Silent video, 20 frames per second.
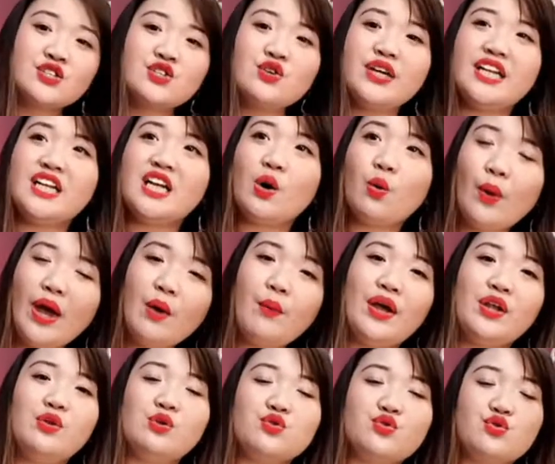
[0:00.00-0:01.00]
So in a way,
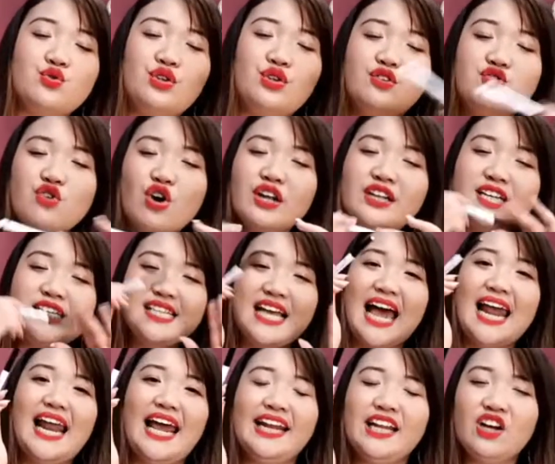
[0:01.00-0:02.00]
when you draw this
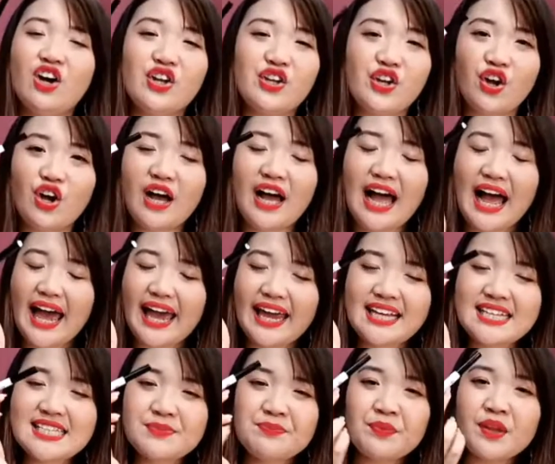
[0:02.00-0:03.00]
eyeliner on your
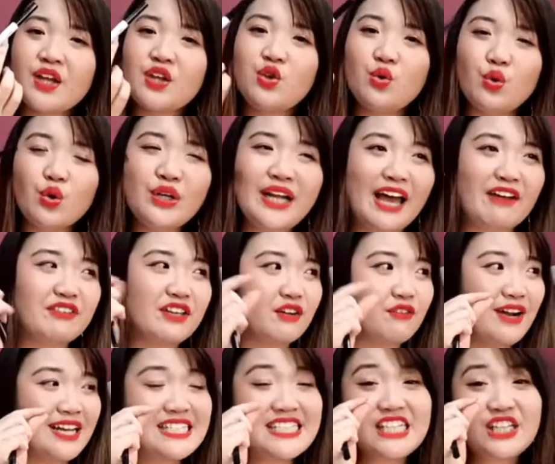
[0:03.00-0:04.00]
eyes, you won't have
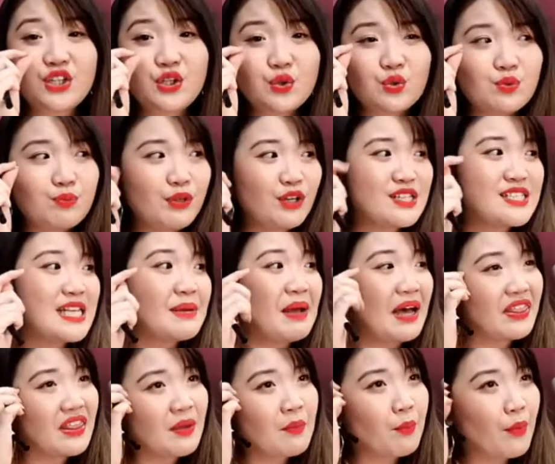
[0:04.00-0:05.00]
the residue because
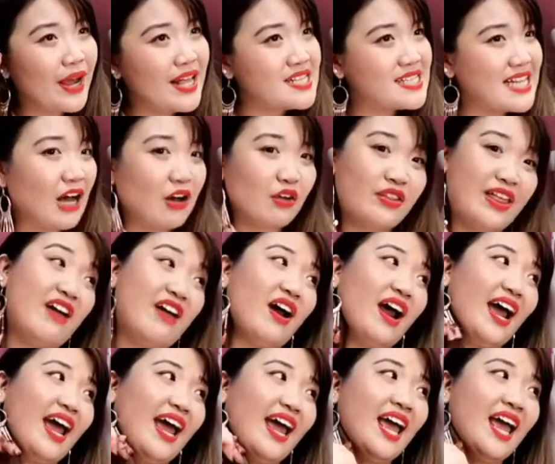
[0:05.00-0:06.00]
some other brands out
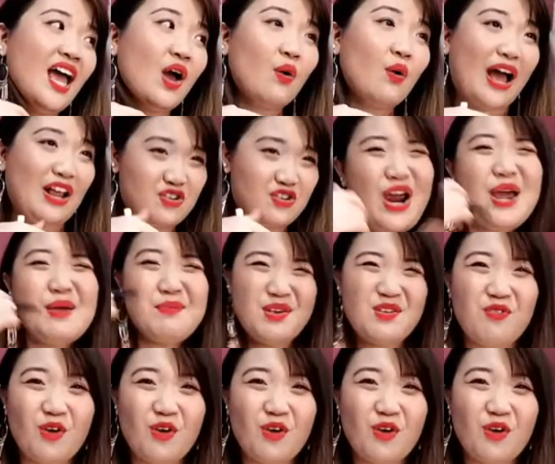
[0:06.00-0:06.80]
there, right? I tried